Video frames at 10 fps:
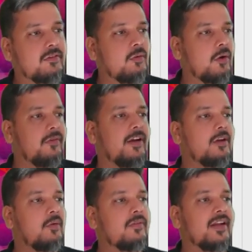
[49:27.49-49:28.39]
Notified
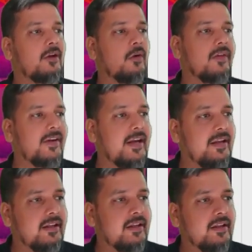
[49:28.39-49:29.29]
goods and notified
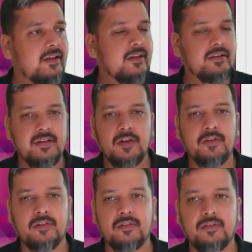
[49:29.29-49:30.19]

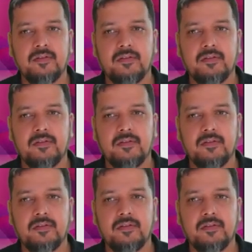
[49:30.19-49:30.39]
services.